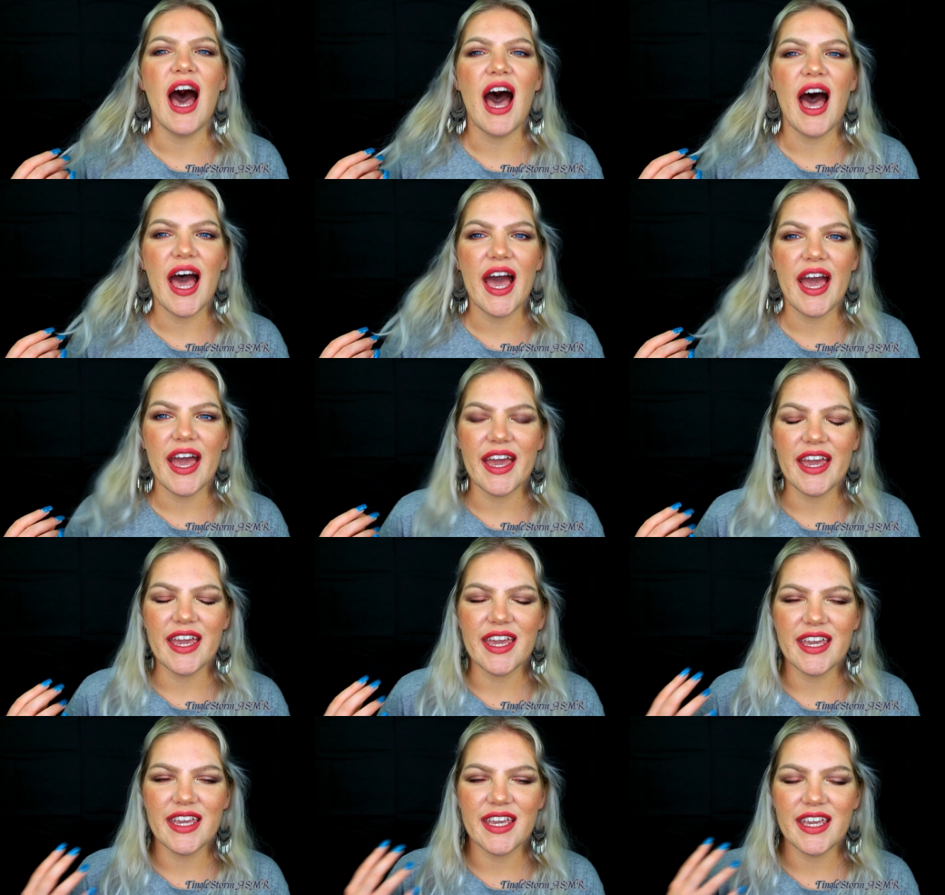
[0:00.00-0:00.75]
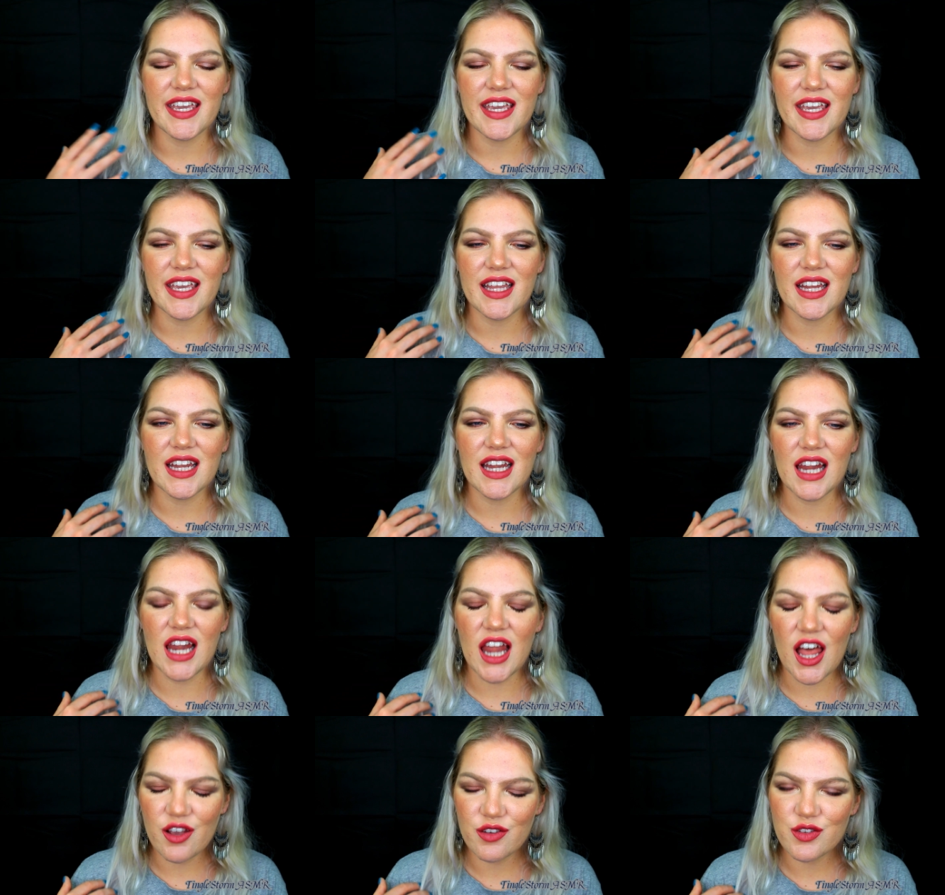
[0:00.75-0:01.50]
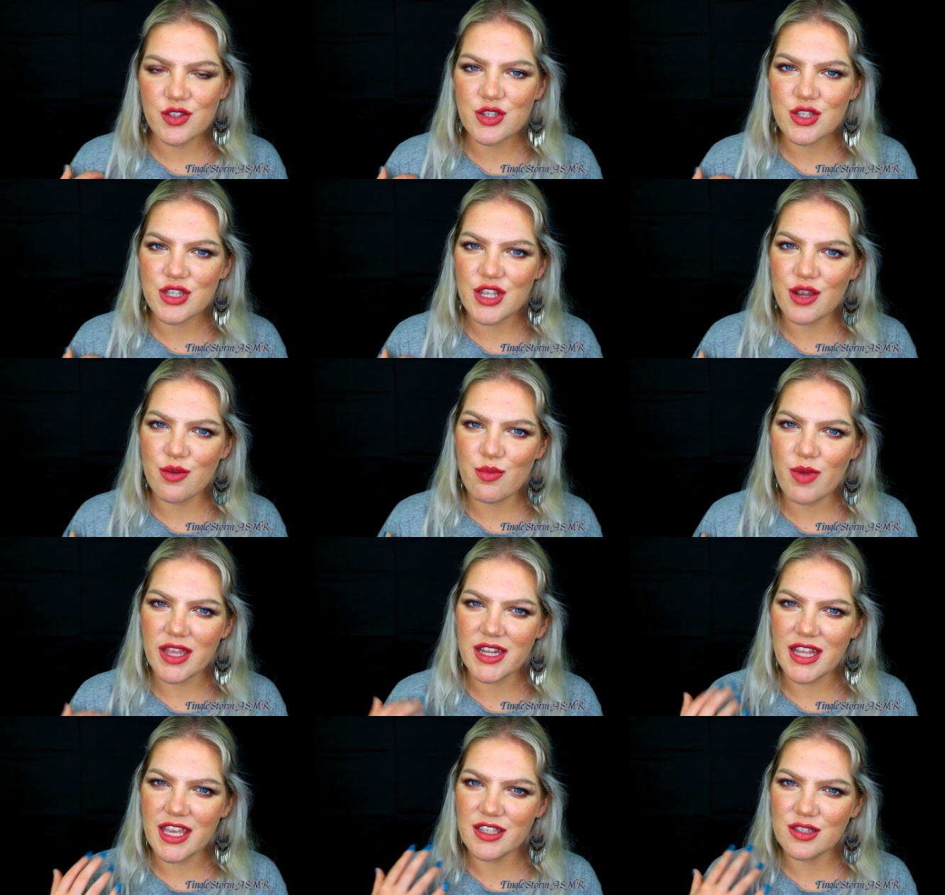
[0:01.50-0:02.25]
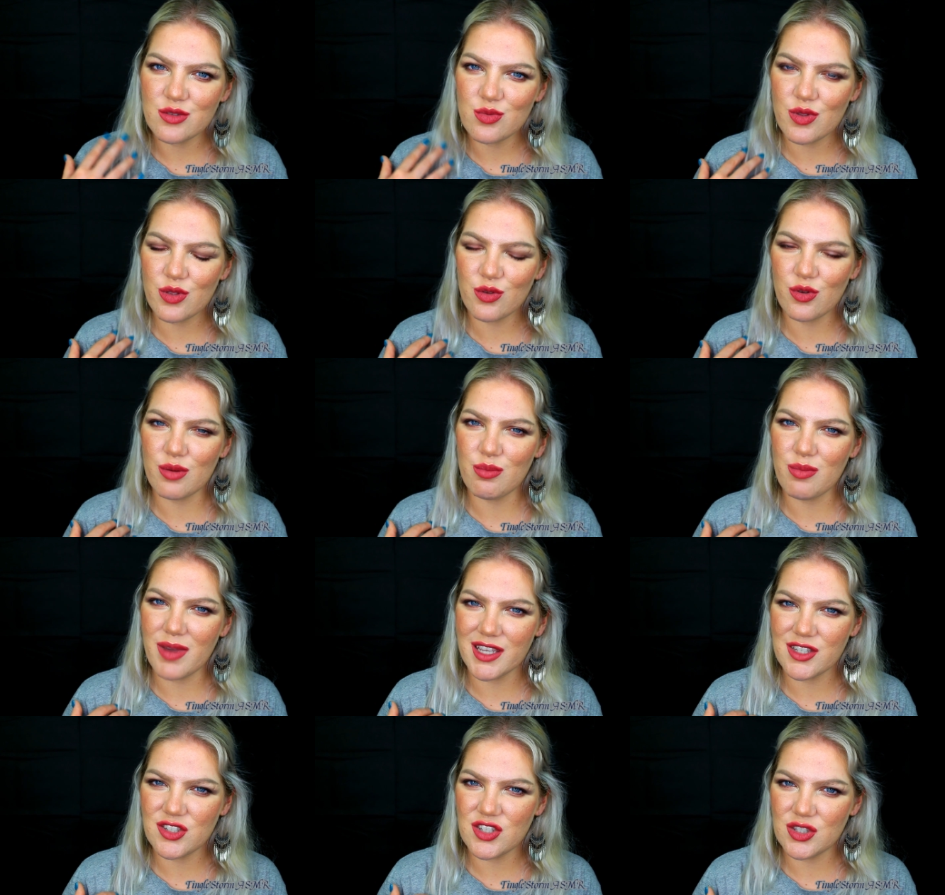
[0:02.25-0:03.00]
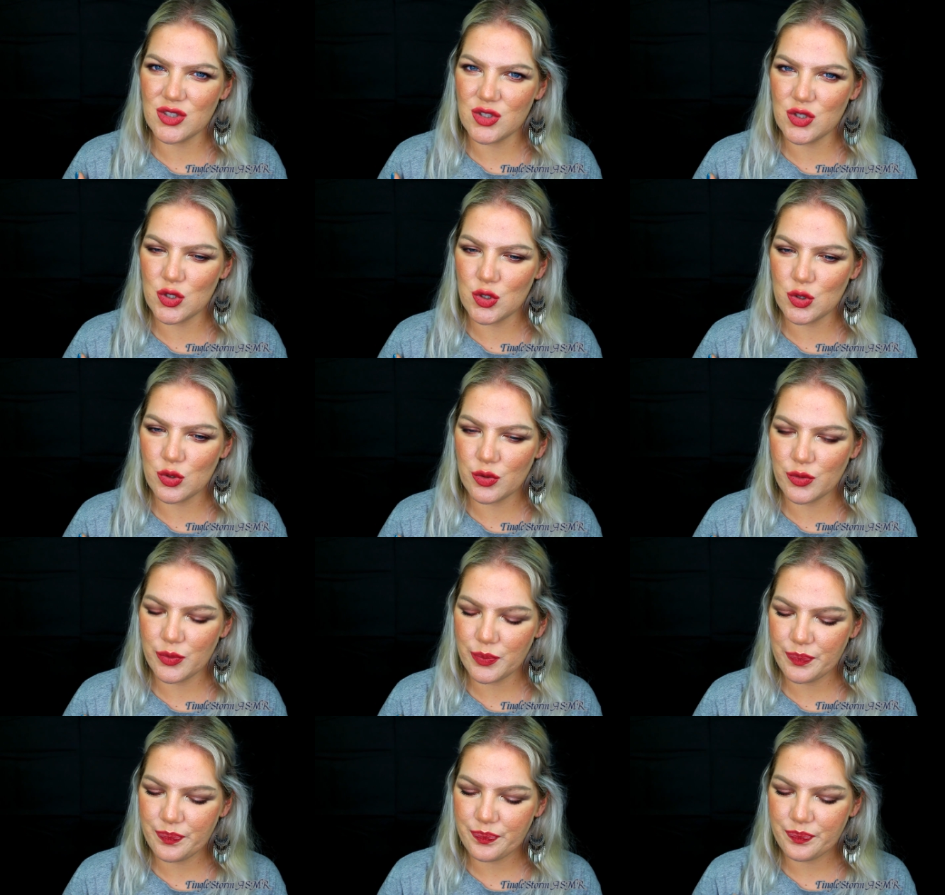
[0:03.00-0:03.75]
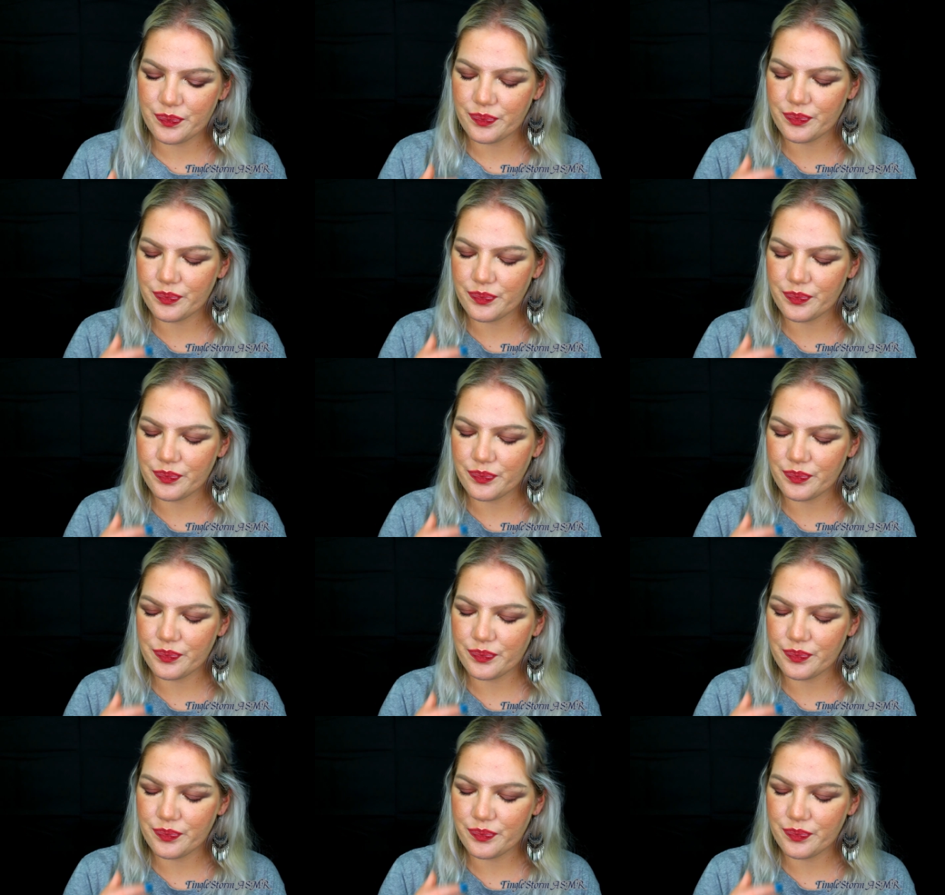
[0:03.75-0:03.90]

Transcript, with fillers: I love to start my days with green matcha too.